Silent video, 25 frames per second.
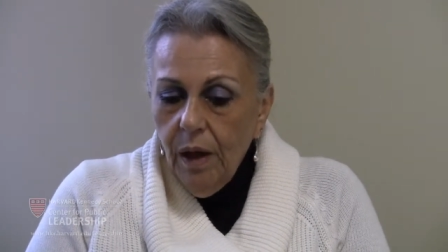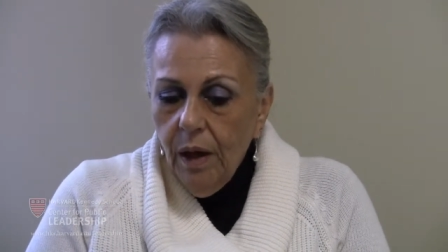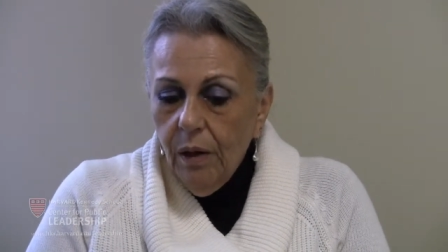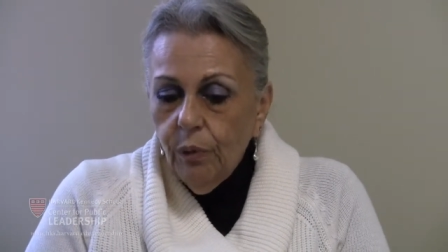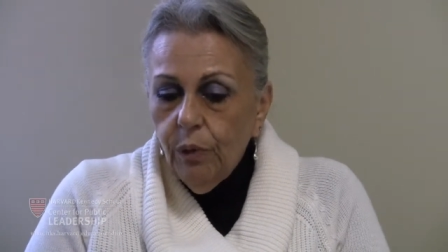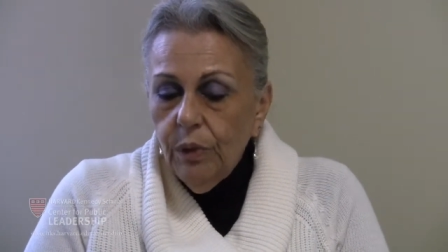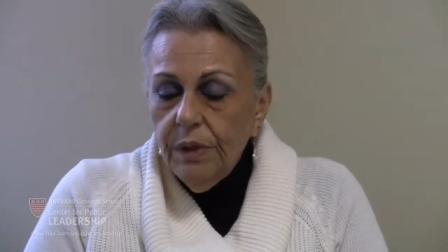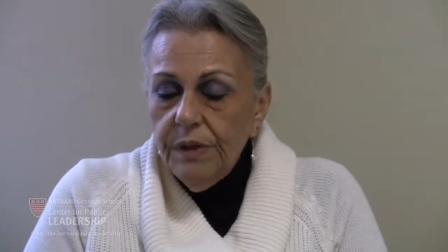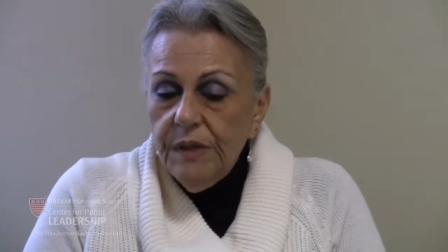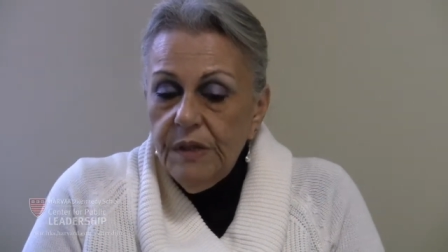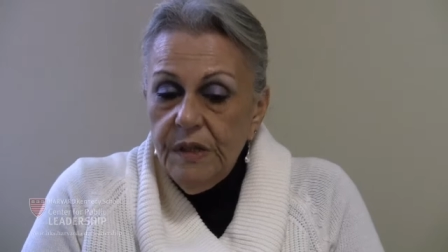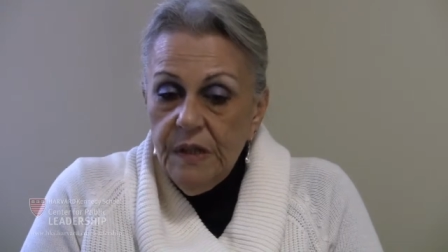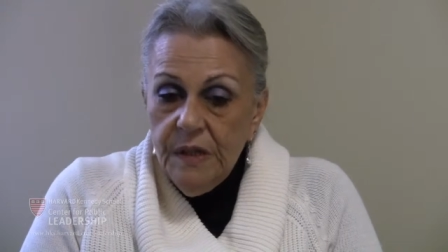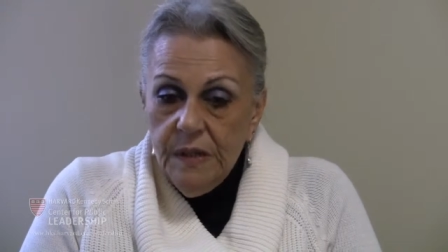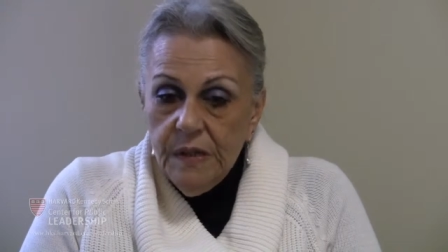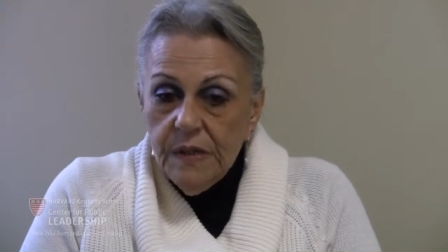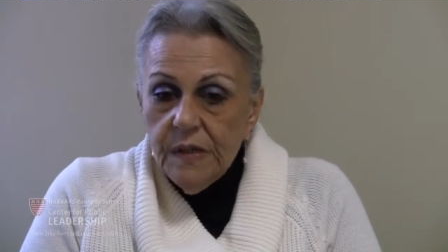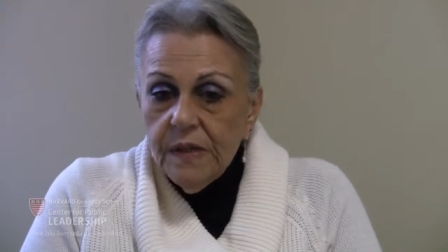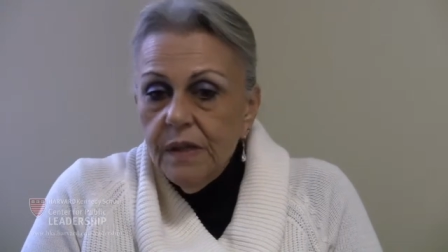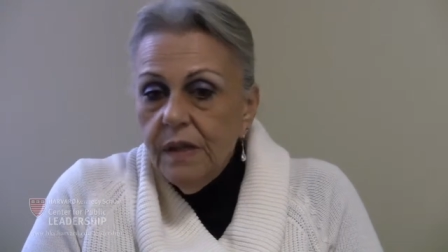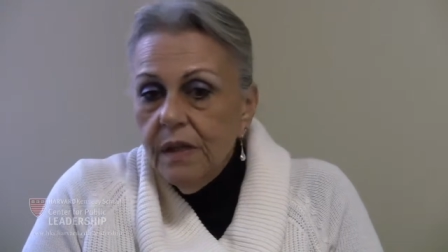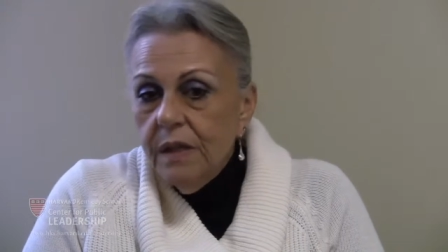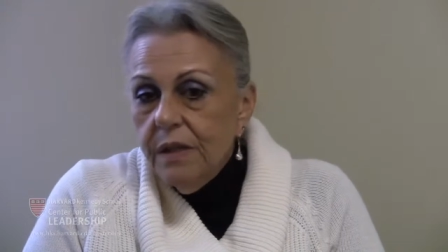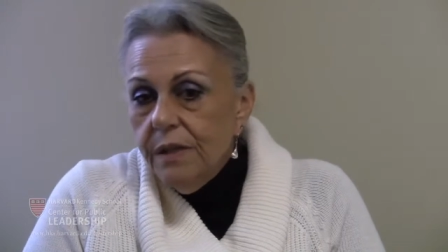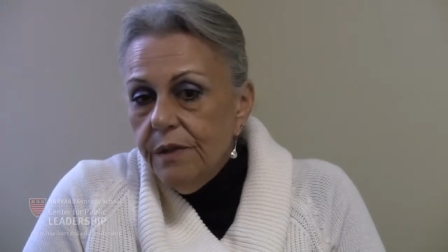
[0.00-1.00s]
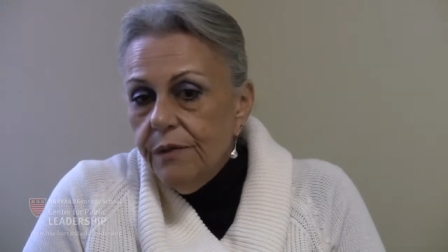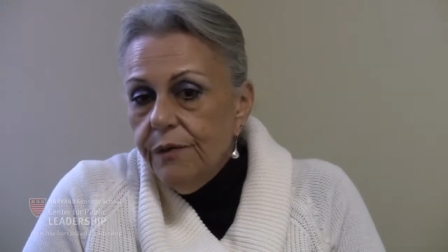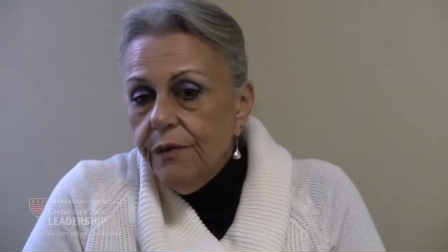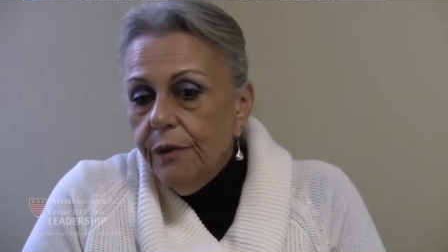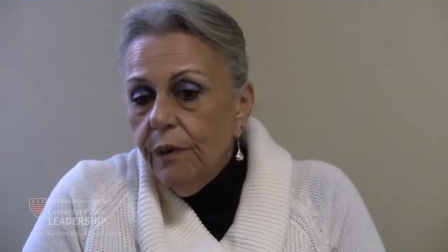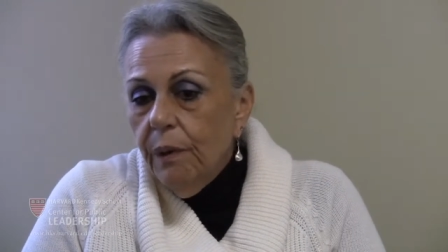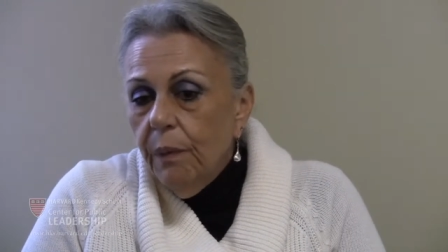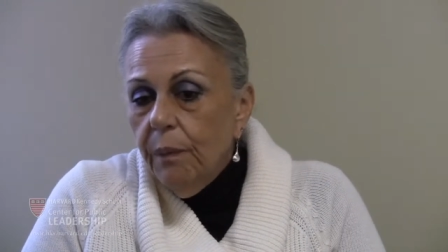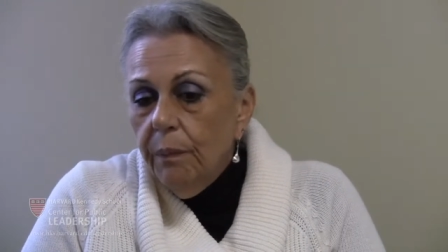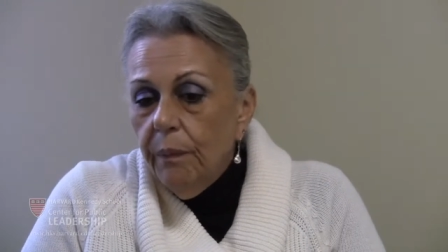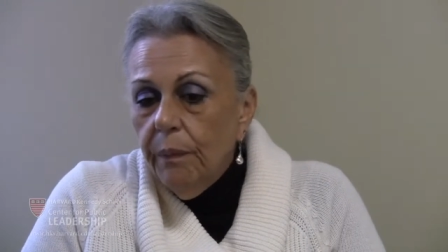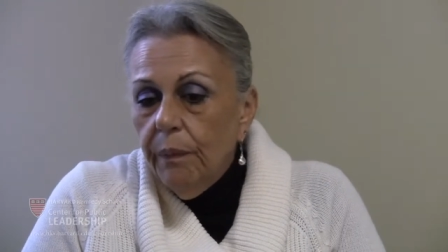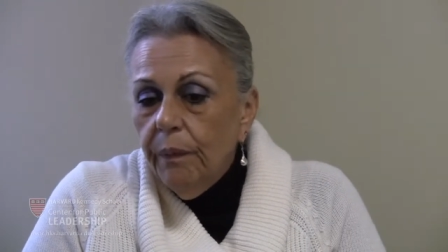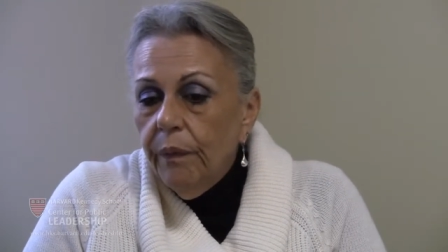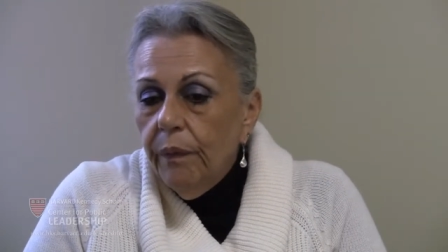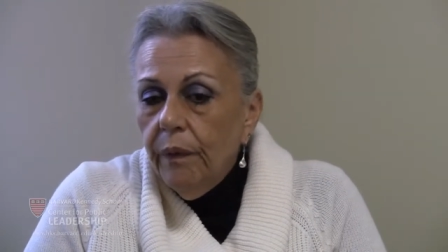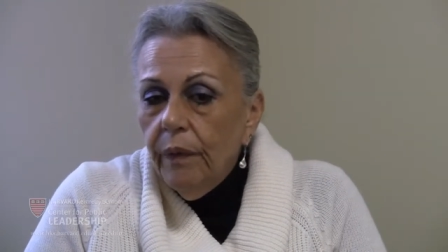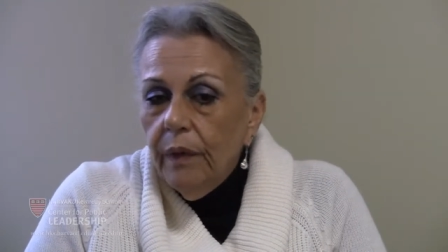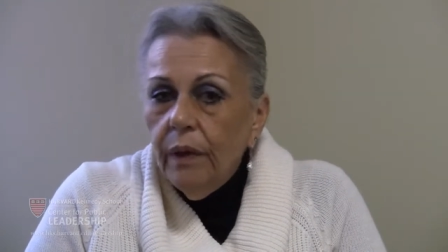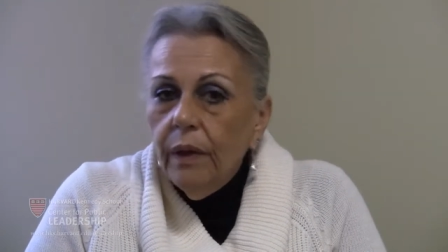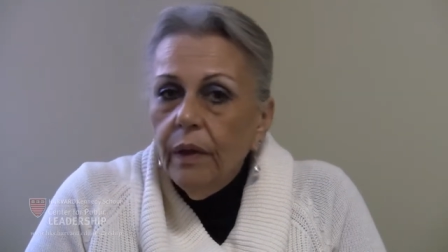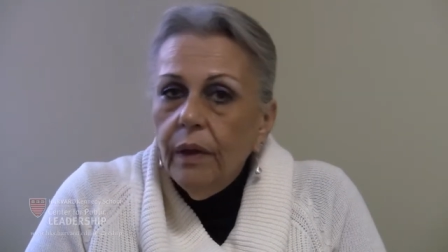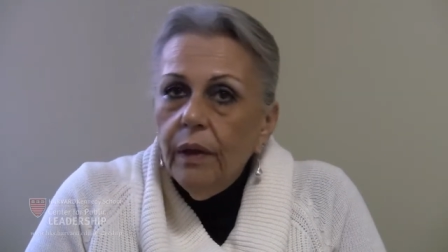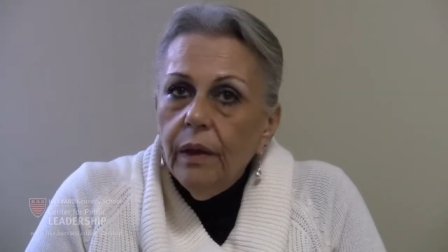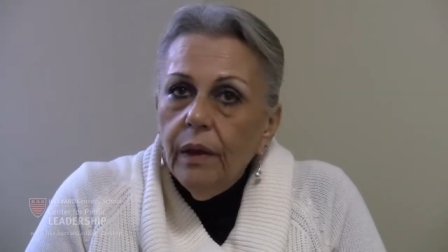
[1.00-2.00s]
our sisters
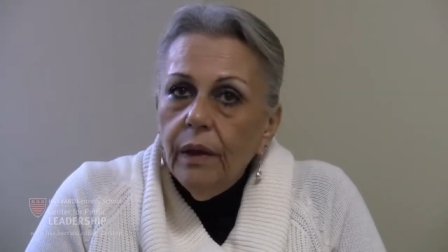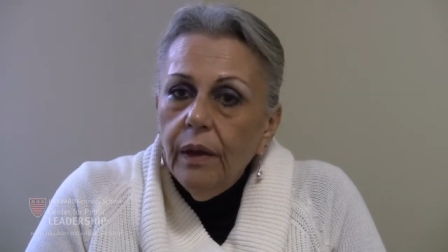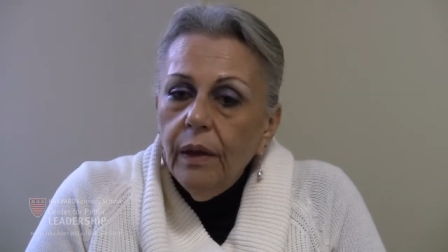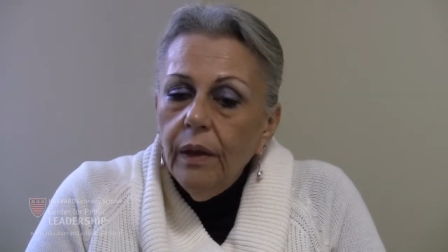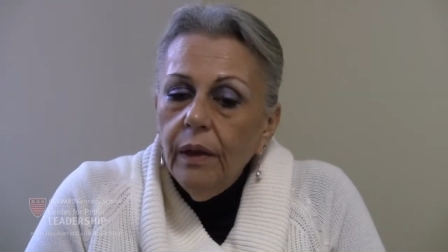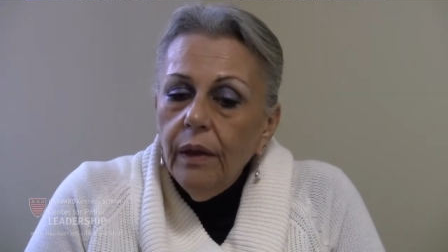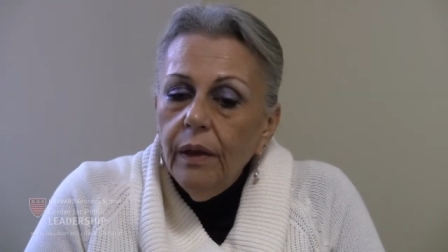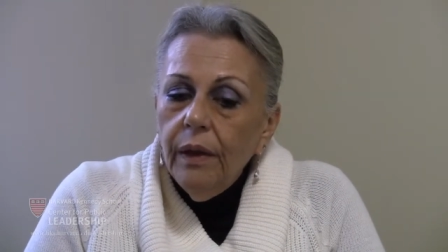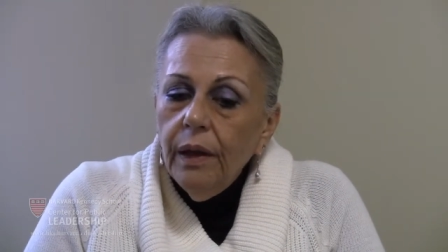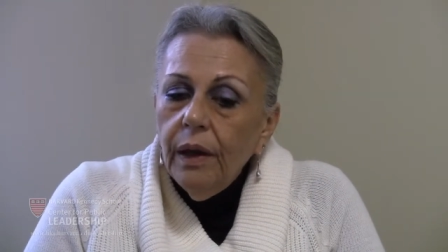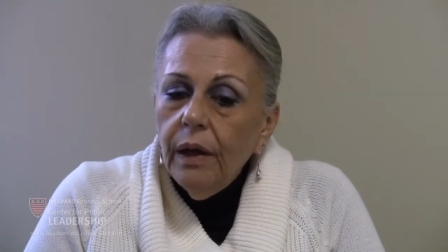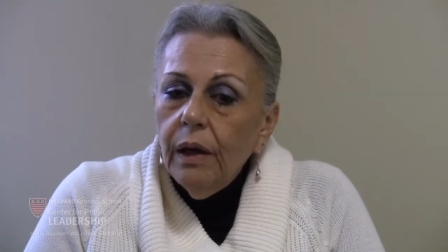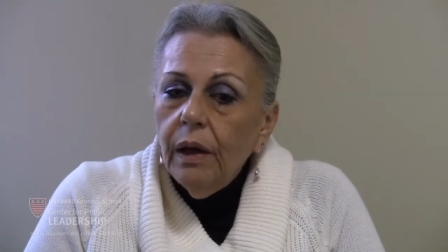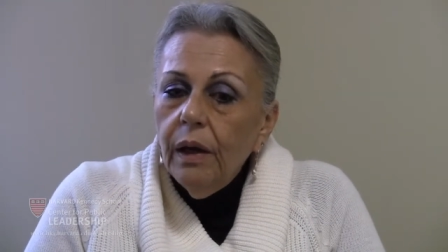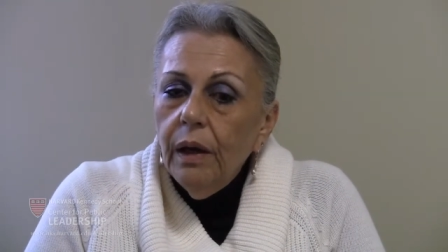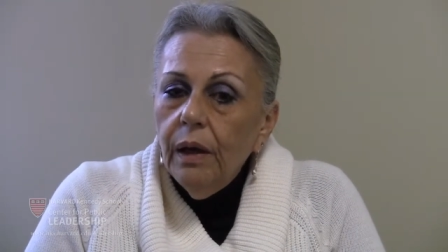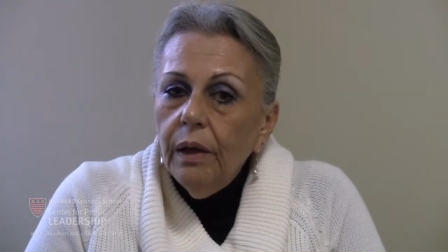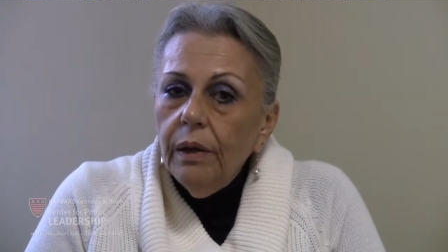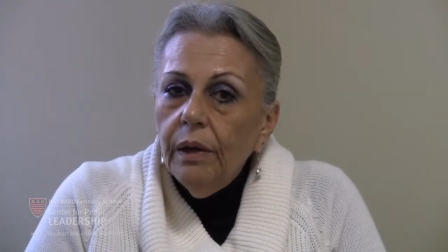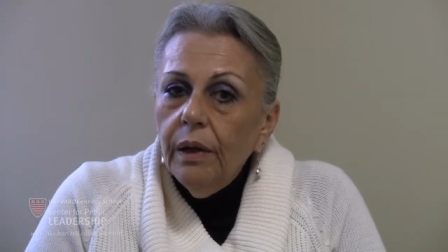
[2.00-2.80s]
from the,